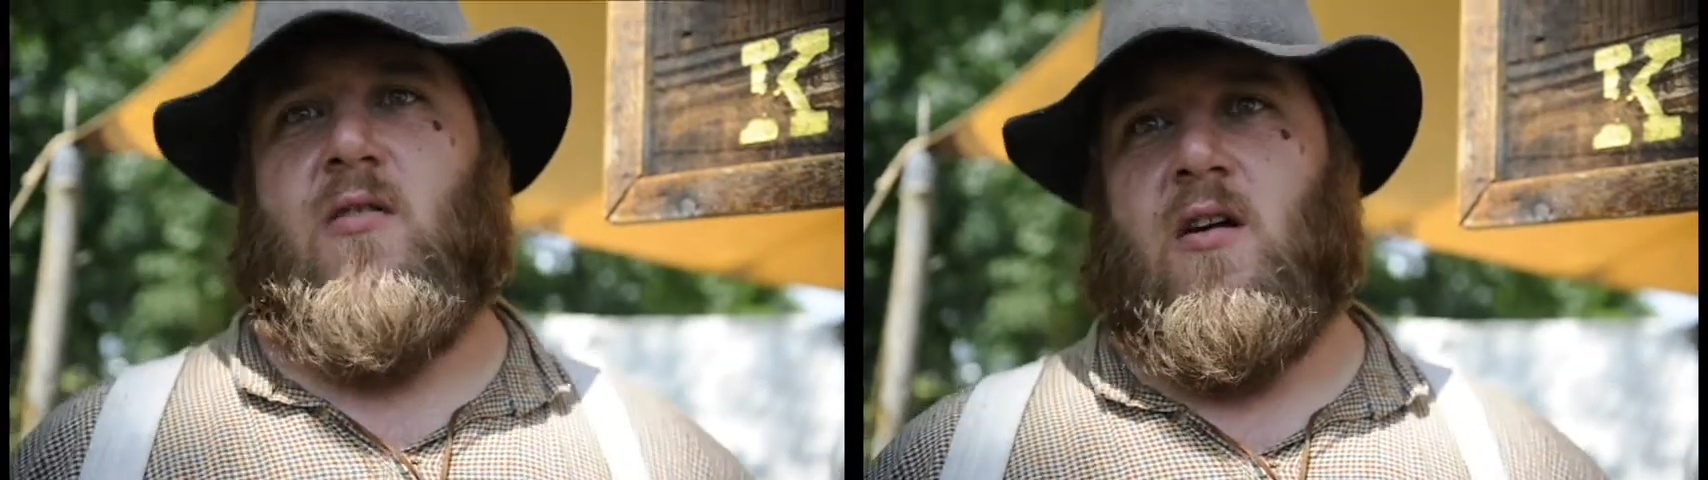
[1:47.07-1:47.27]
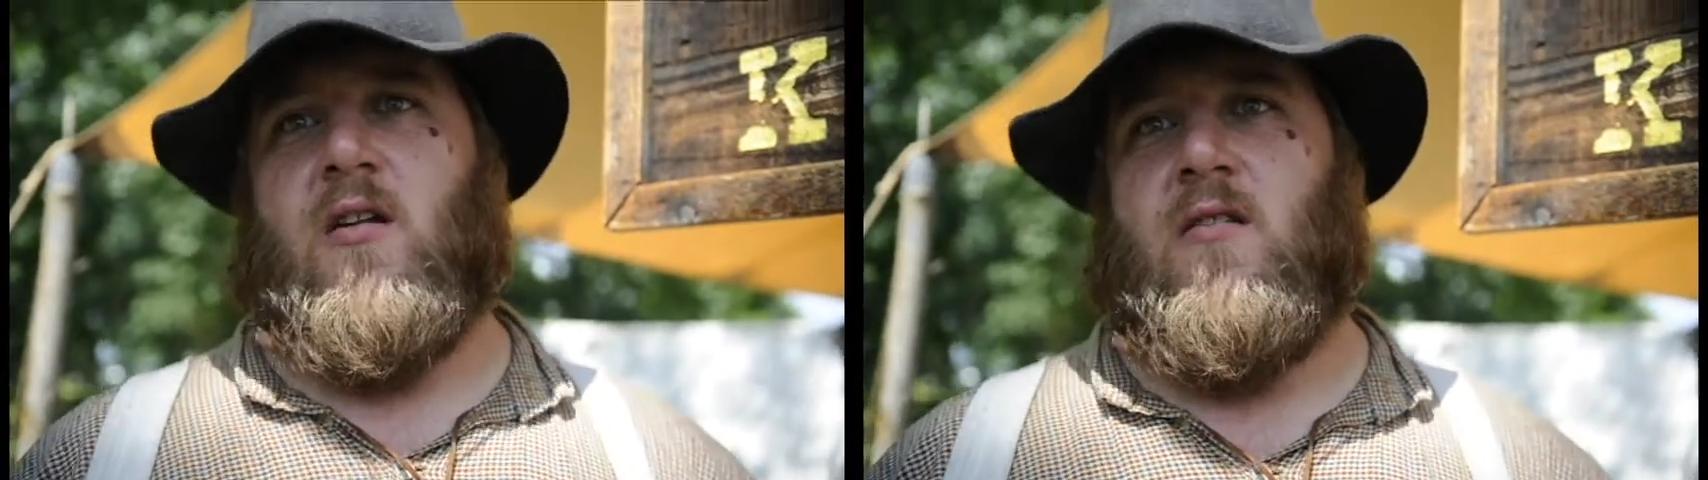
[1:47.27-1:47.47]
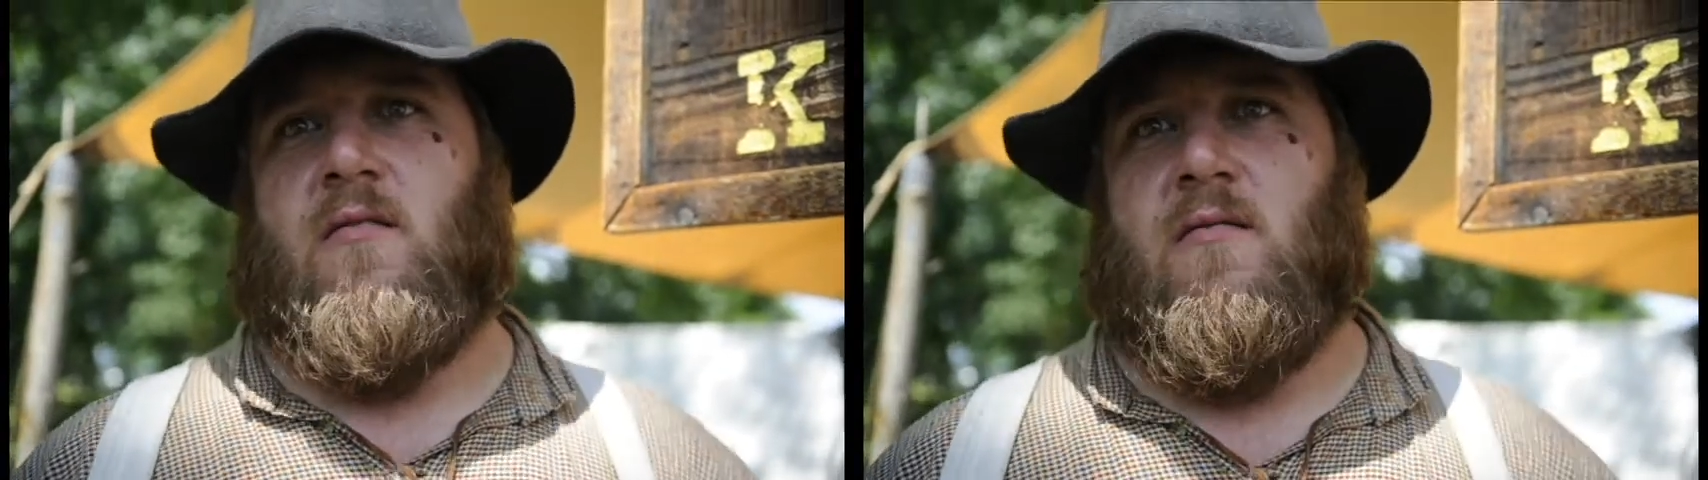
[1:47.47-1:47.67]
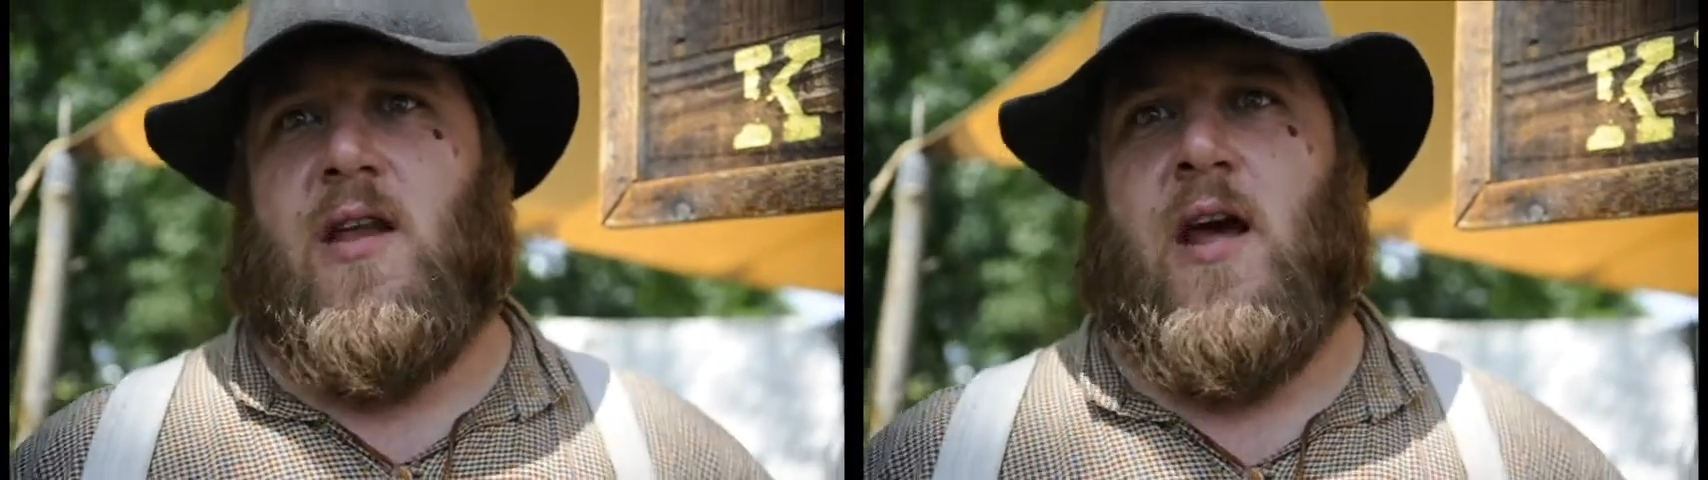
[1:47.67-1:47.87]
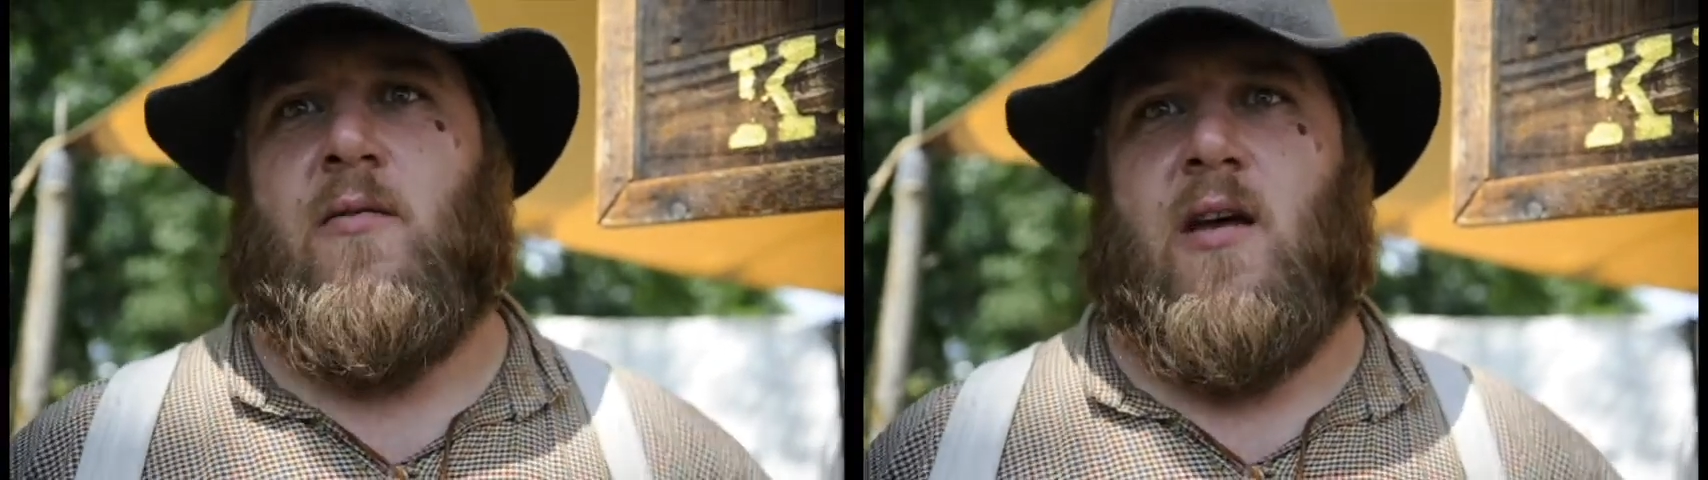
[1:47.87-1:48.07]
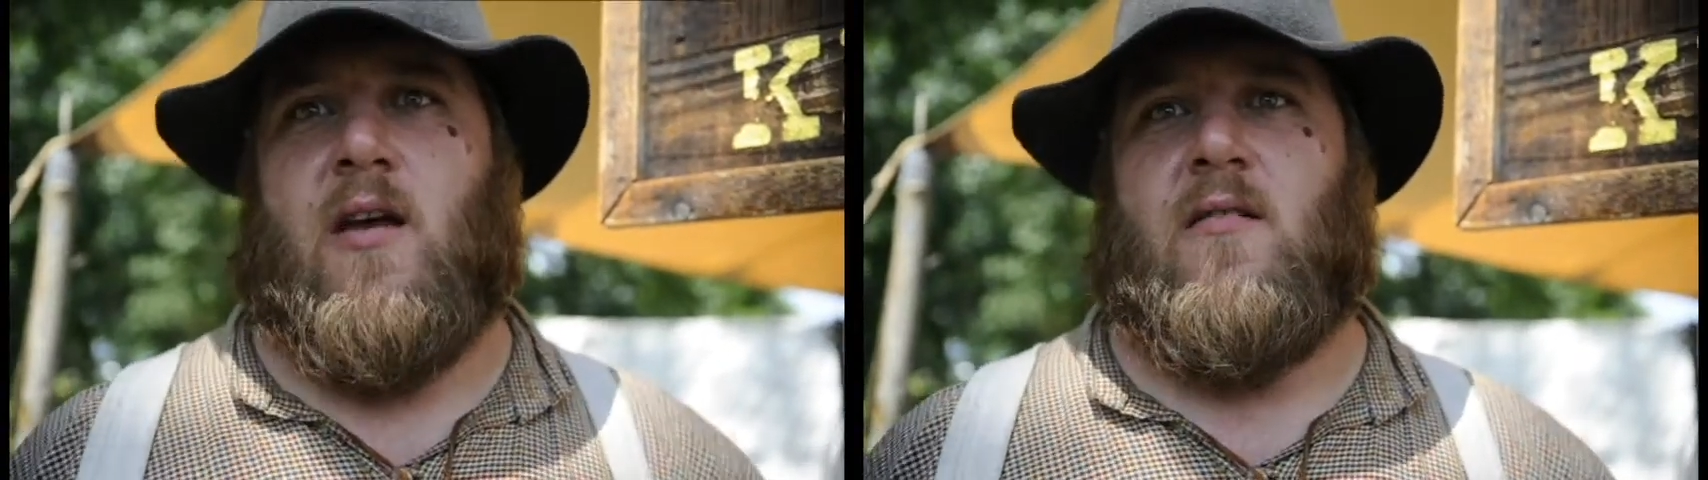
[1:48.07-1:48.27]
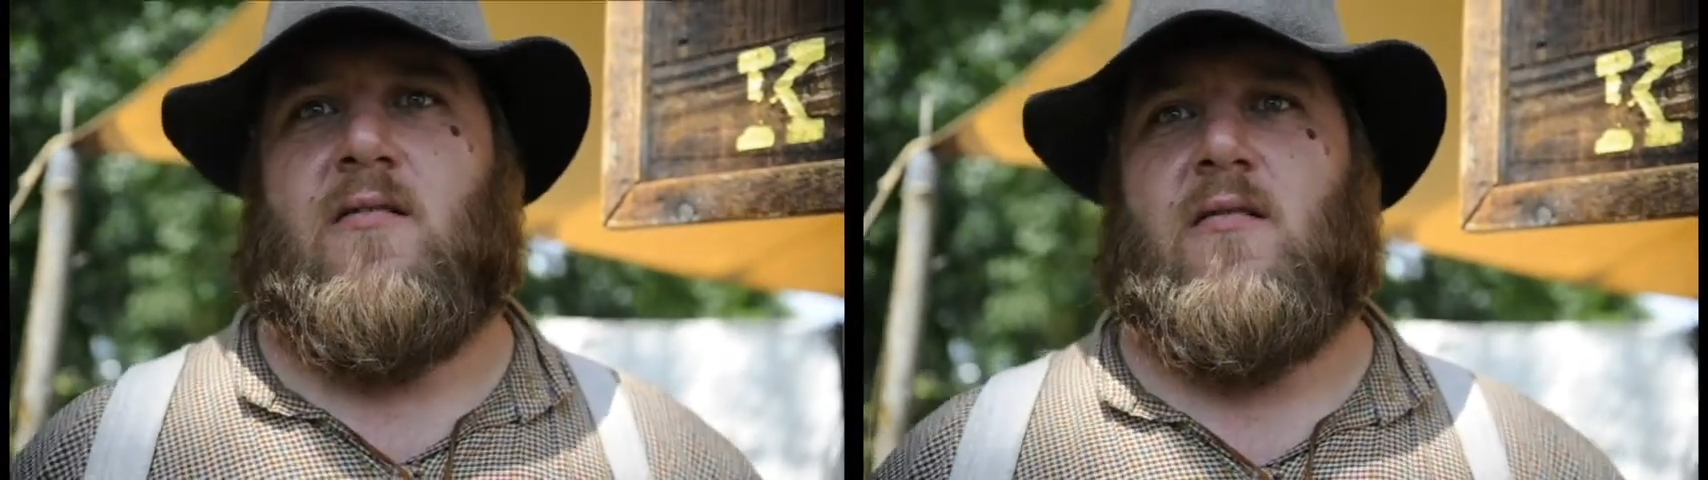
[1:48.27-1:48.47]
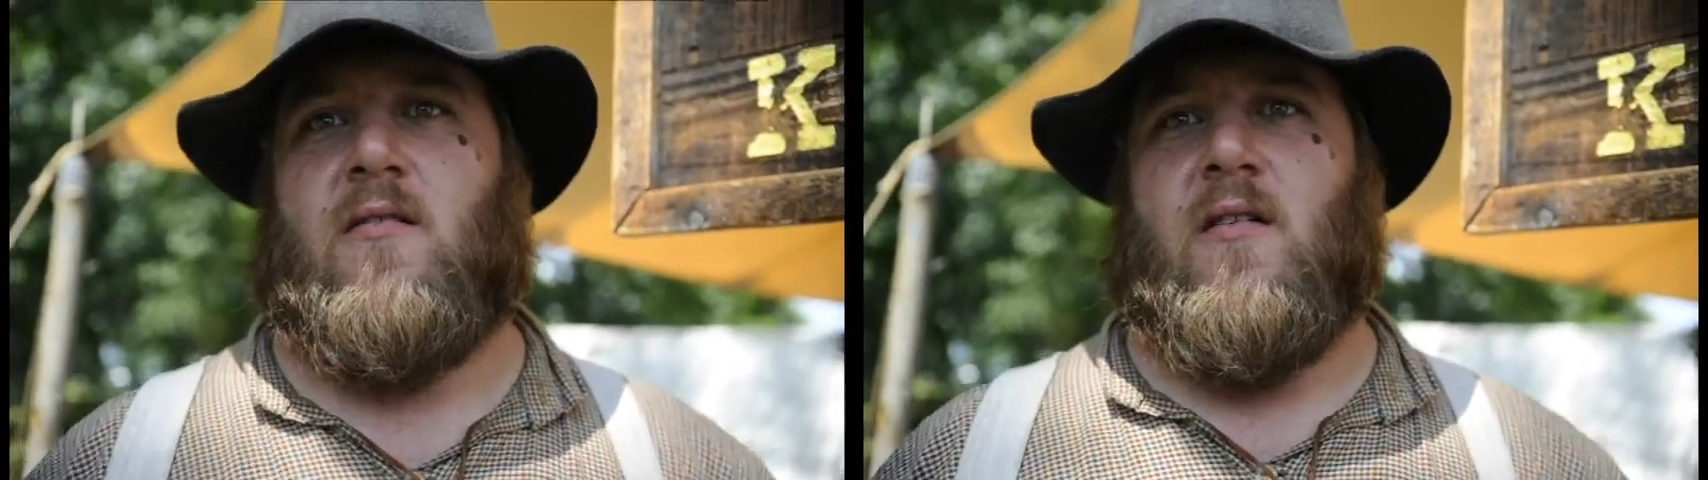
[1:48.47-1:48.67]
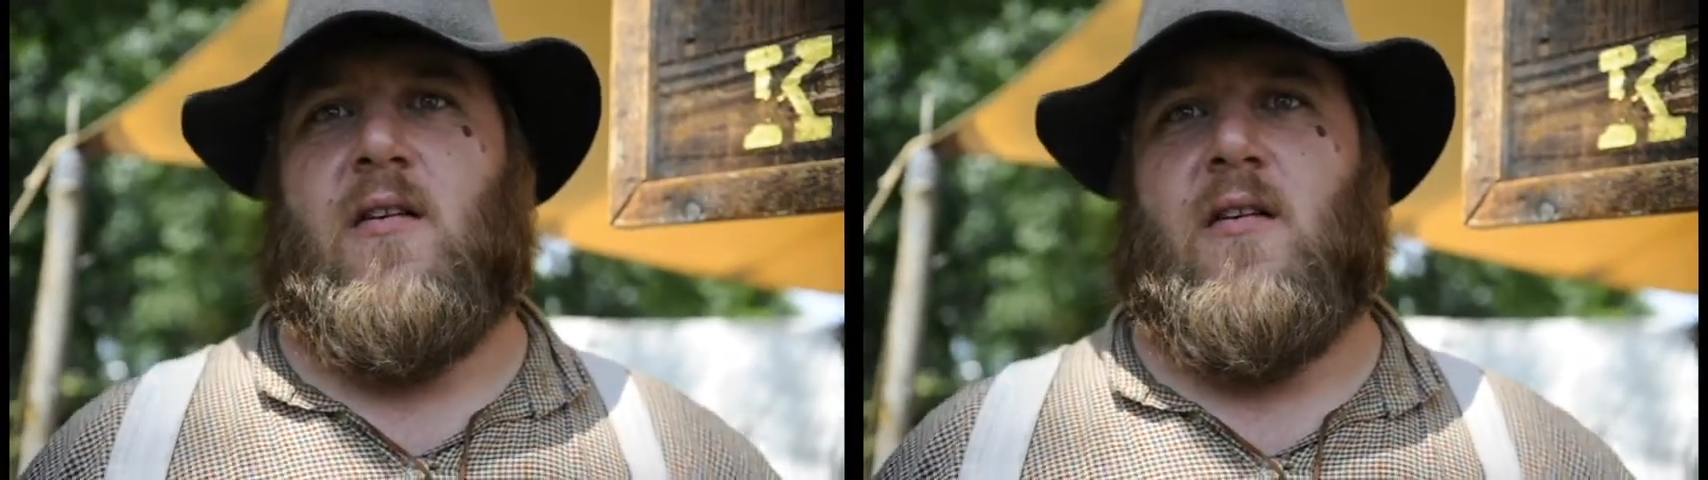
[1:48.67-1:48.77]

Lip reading: could nowadays.